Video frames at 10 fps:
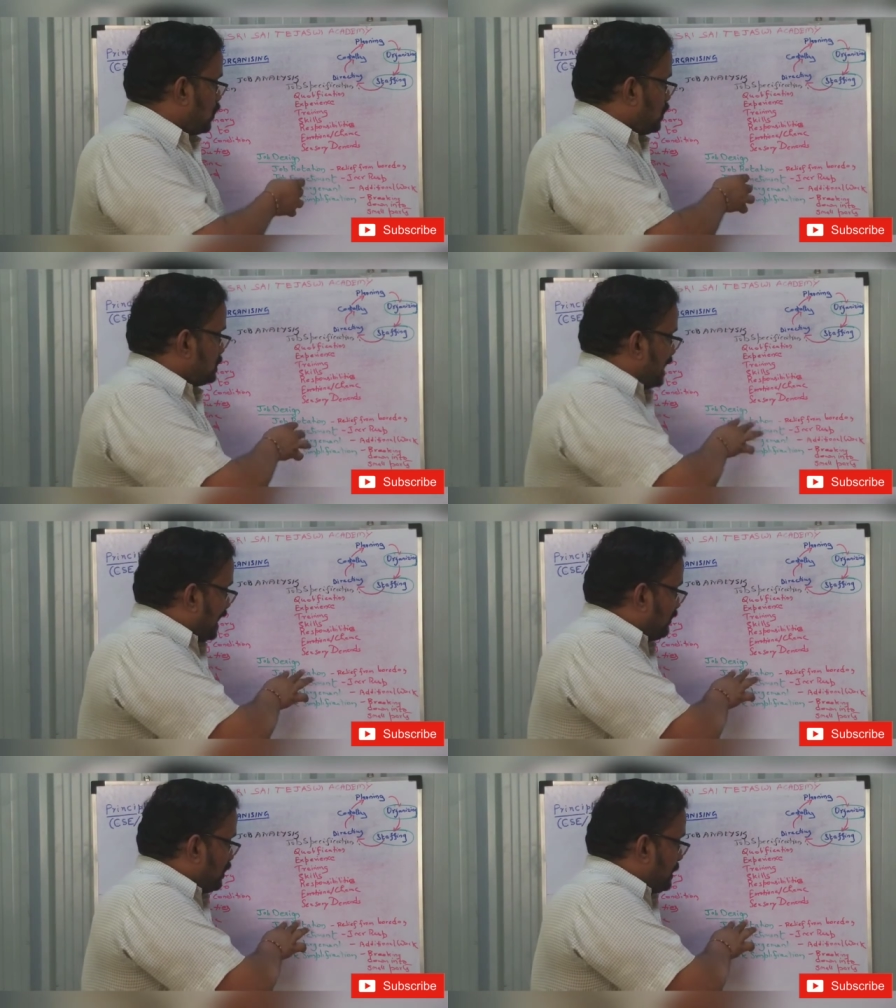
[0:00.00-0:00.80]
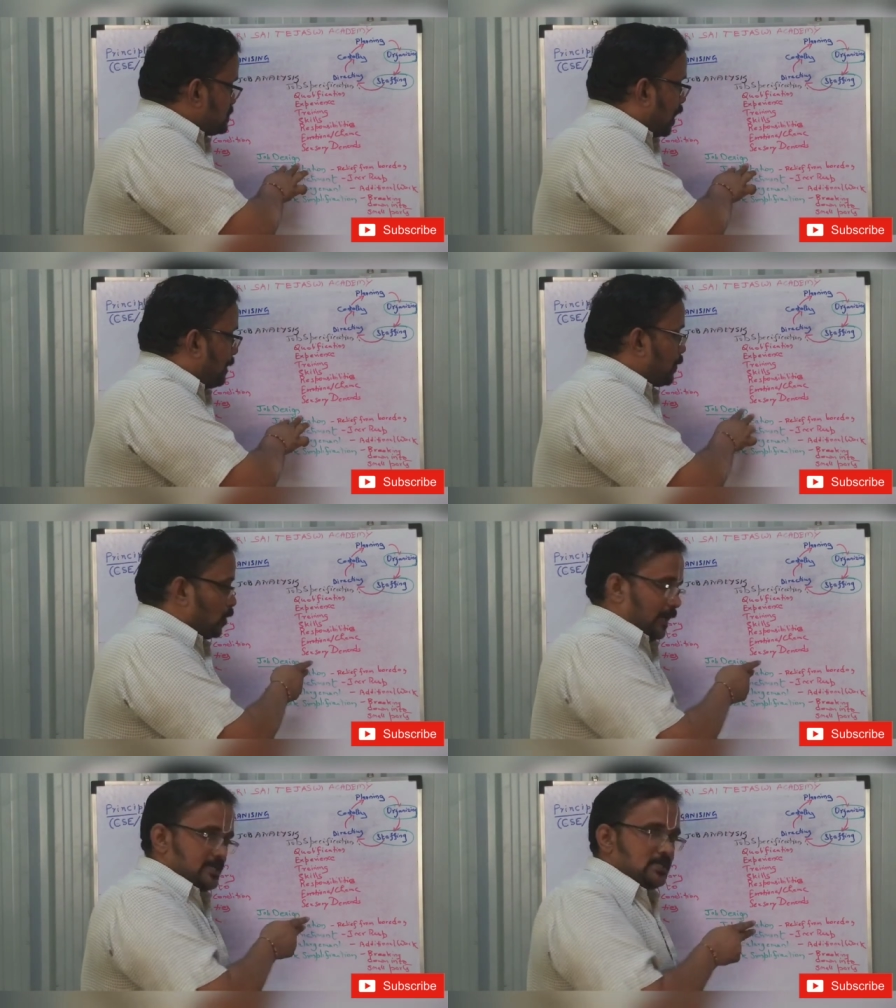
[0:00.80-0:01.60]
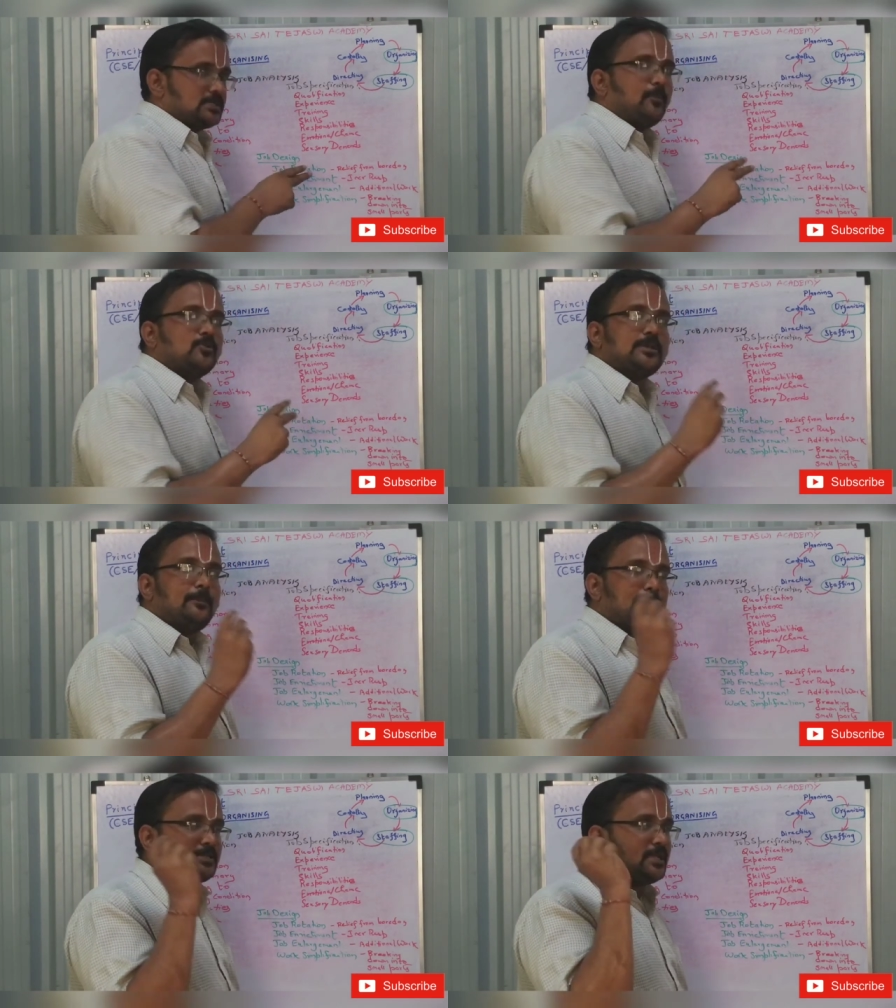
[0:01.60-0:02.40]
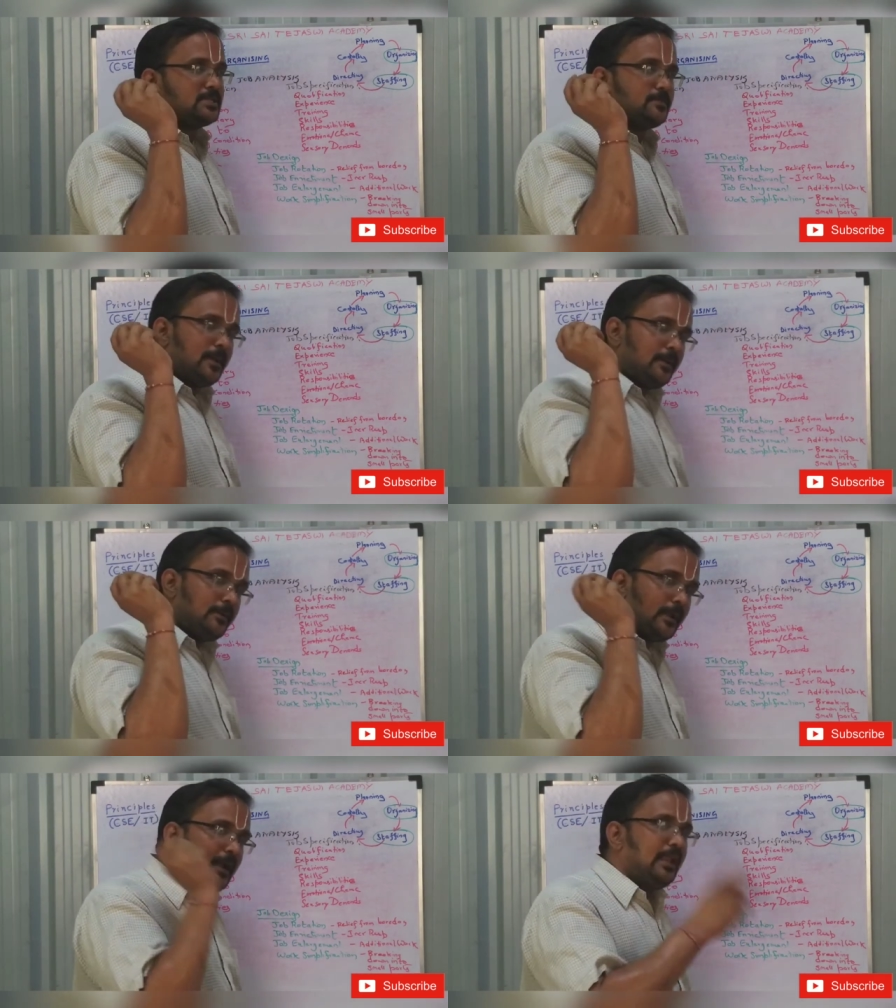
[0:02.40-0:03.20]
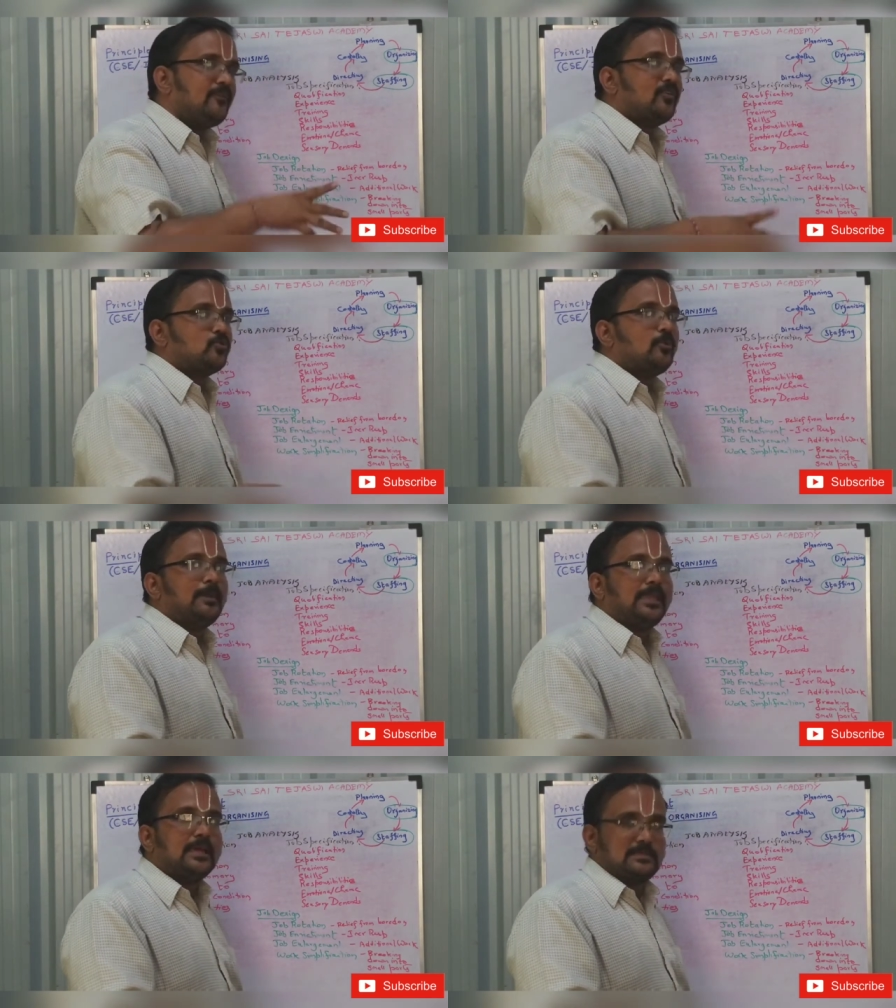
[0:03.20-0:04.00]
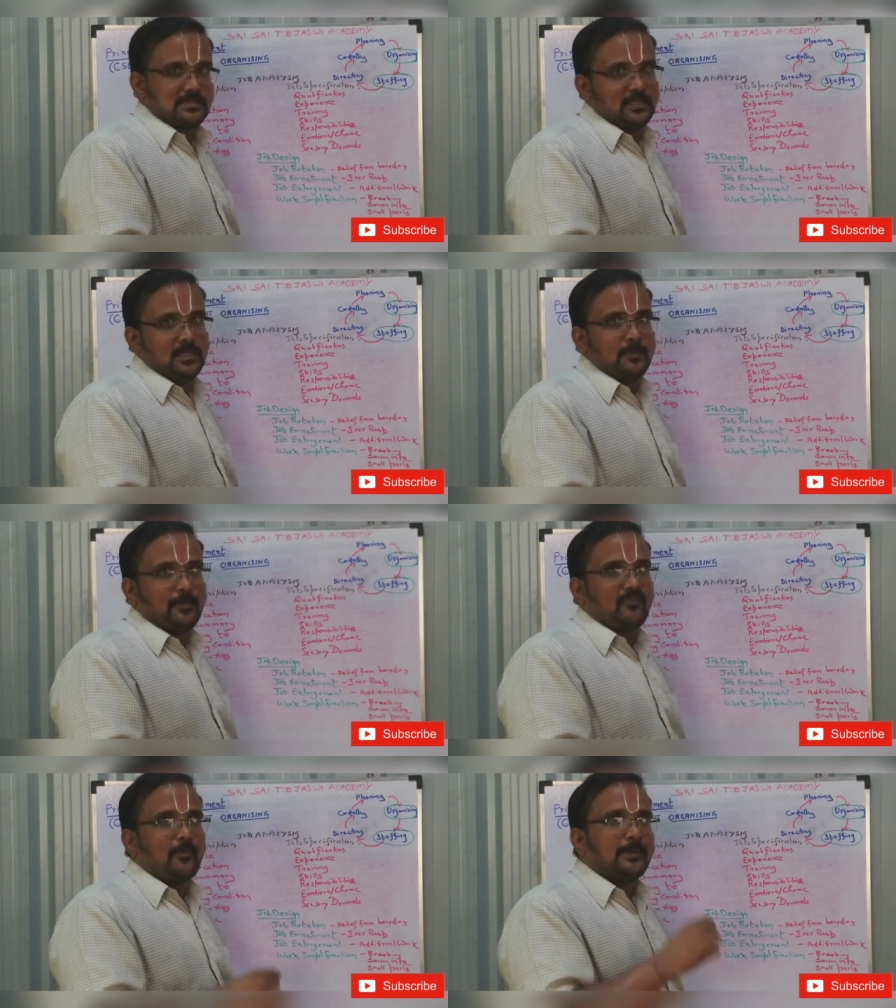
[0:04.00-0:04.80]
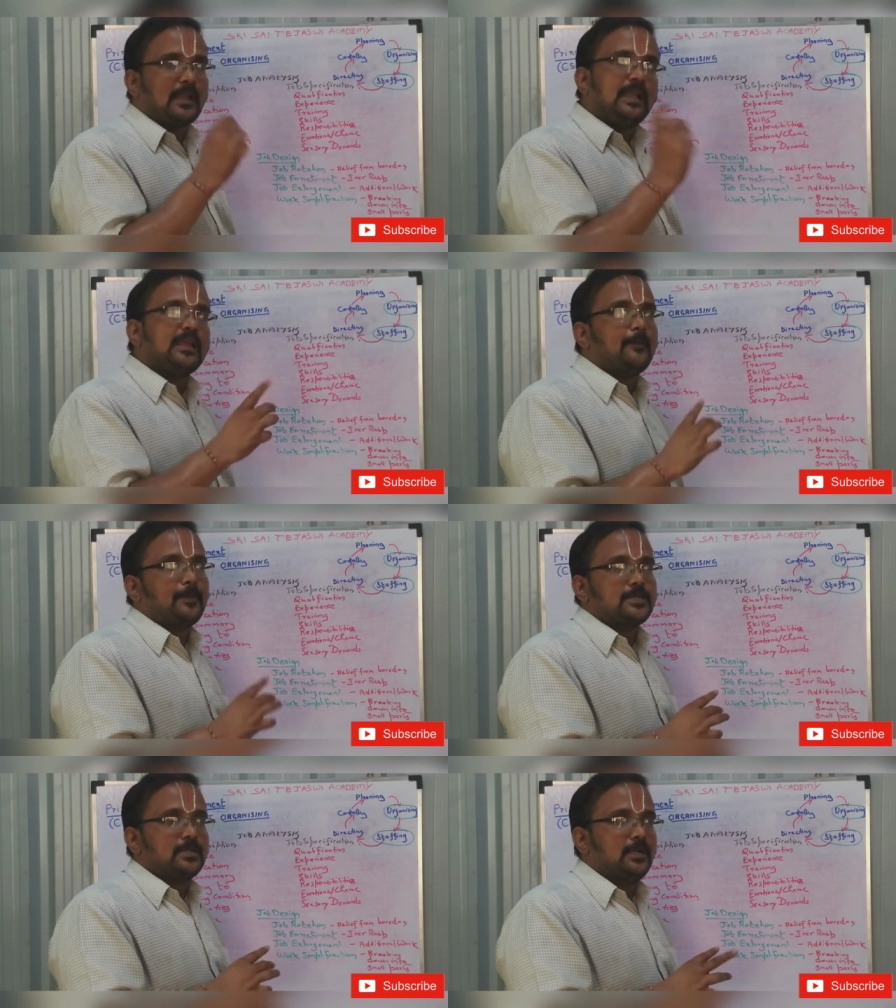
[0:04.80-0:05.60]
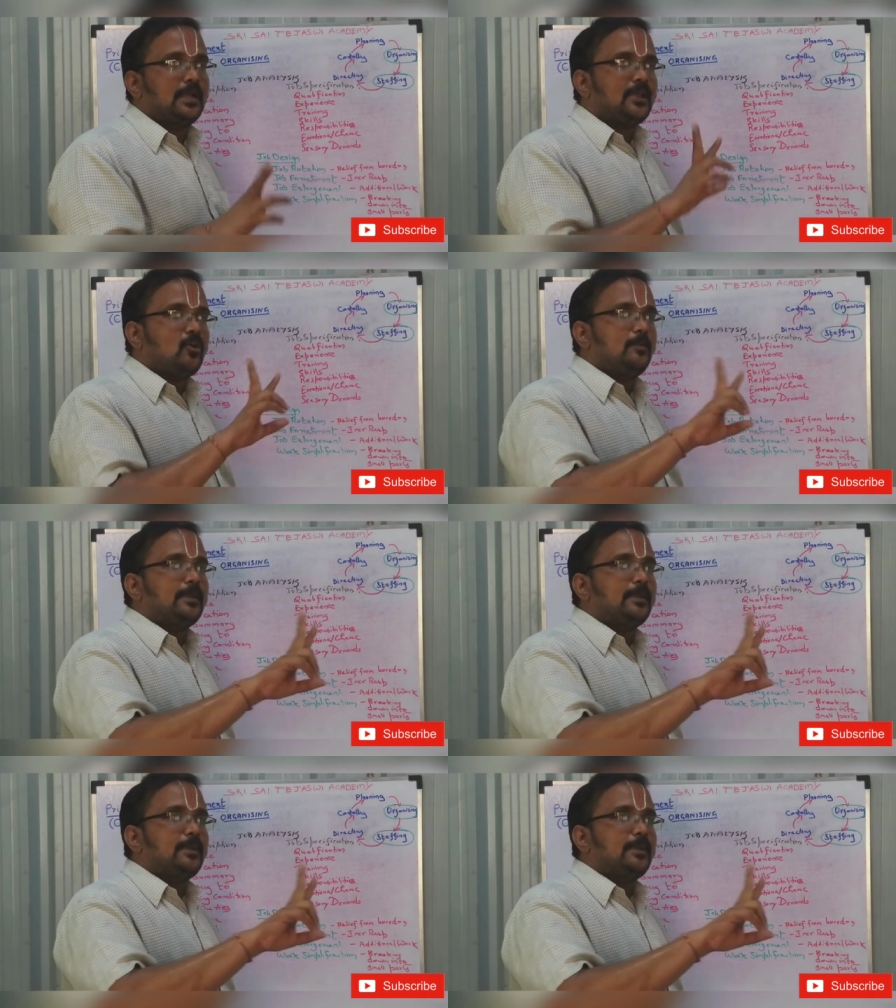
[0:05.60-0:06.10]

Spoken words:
So that will be job rotation. Suppose a person is been drilling for so many years, performing drilling operation.